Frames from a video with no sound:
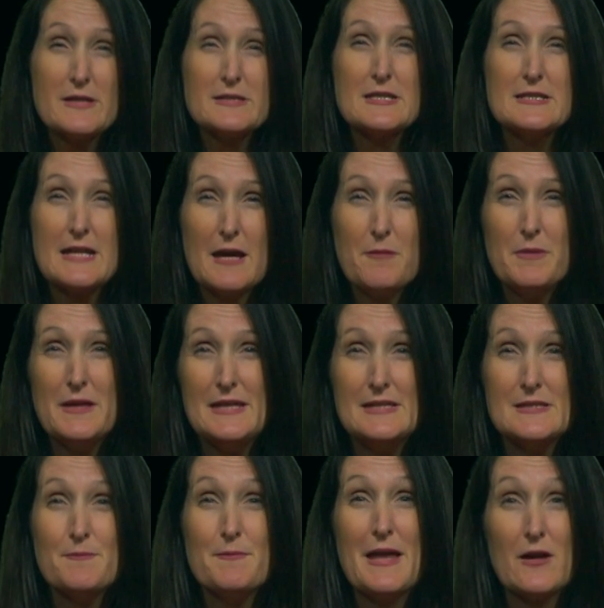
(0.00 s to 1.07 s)
a
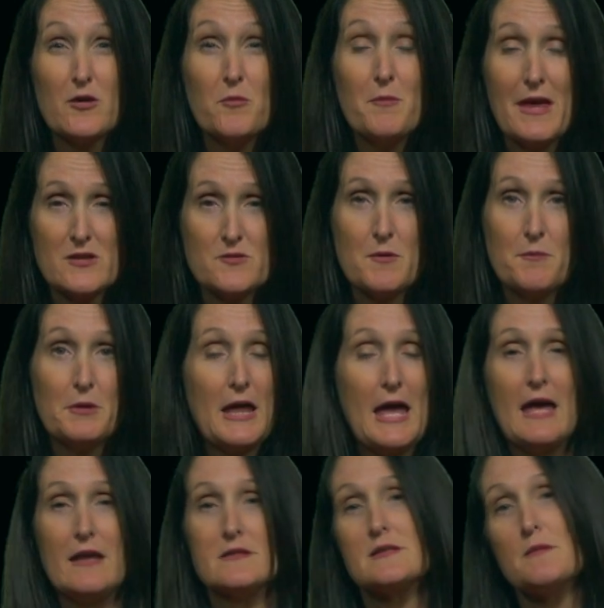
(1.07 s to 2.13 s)
diabetes medical management
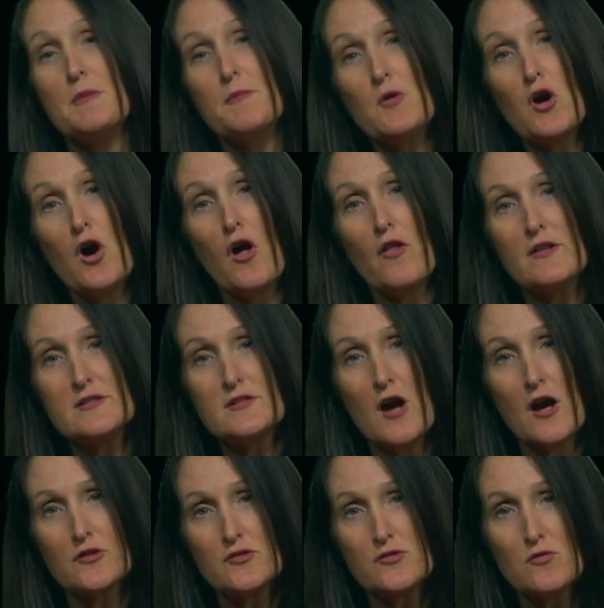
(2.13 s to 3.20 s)
plan. Some people call this
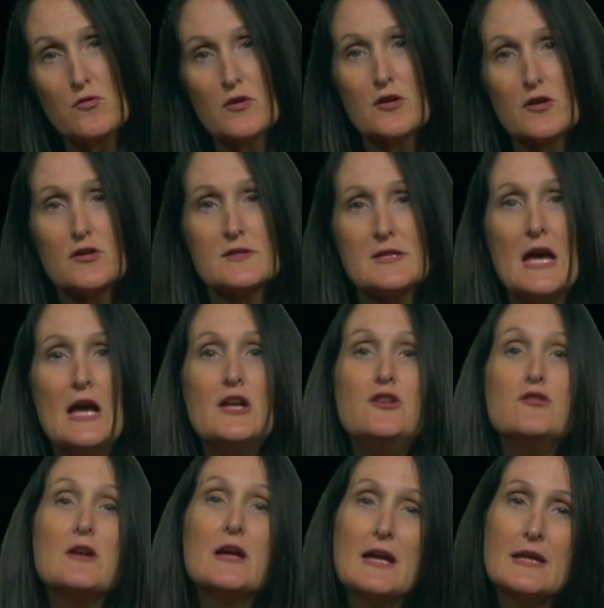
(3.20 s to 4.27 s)
doctor's orders. You
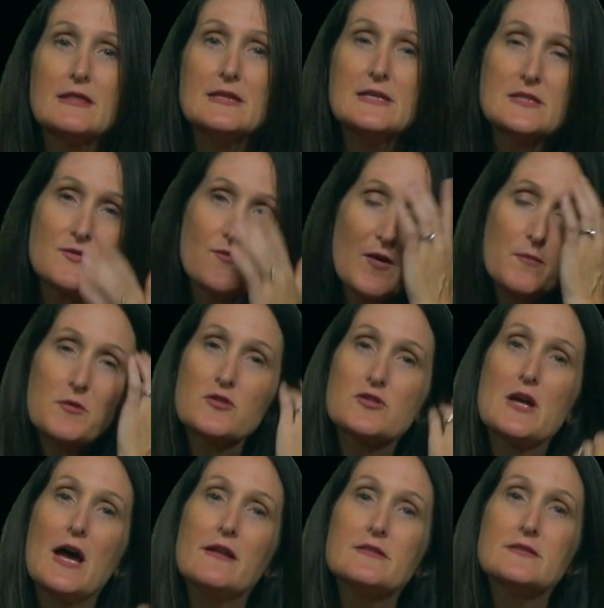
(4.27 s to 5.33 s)
can get these from your
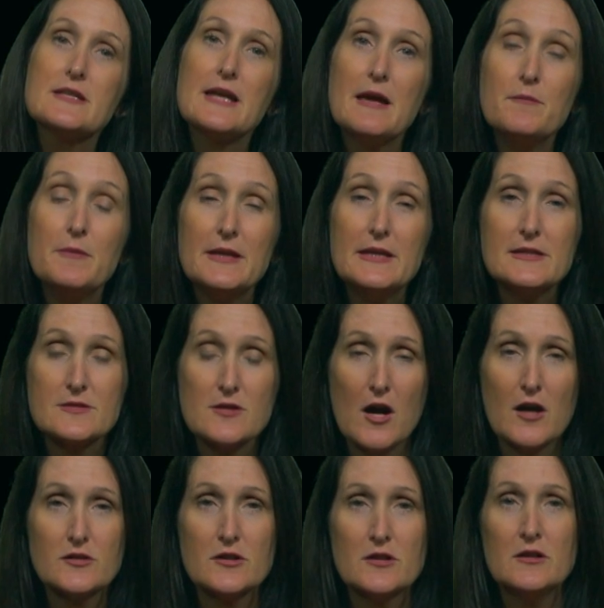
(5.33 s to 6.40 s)
child's diabetes
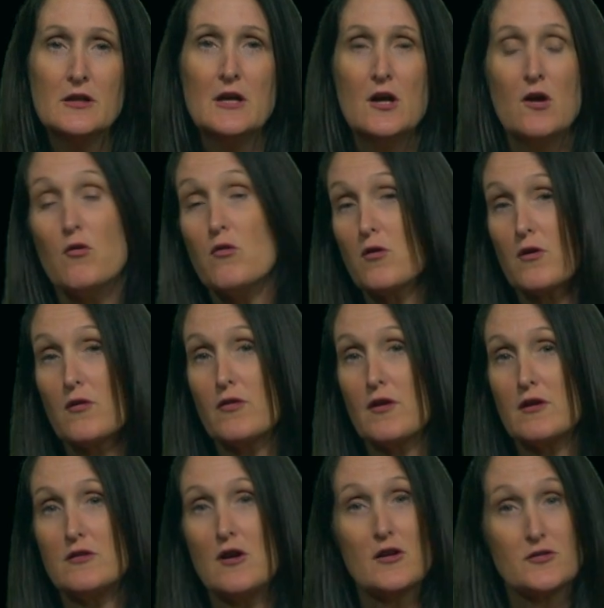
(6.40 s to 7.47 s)
doctor or the
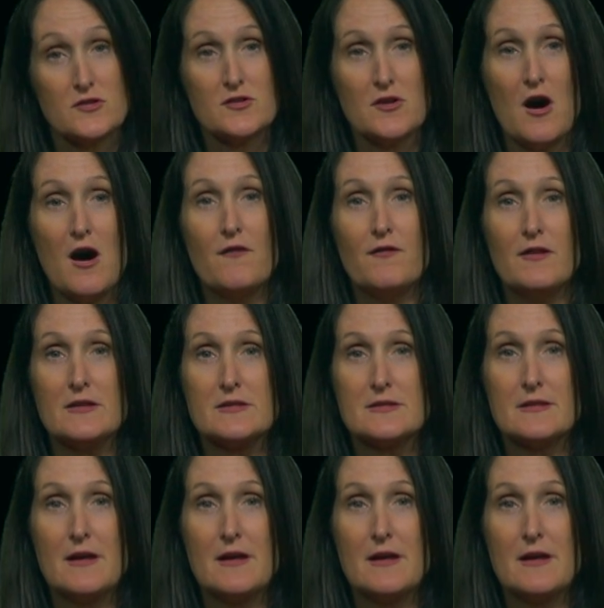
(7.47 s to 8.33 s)
doctor's office.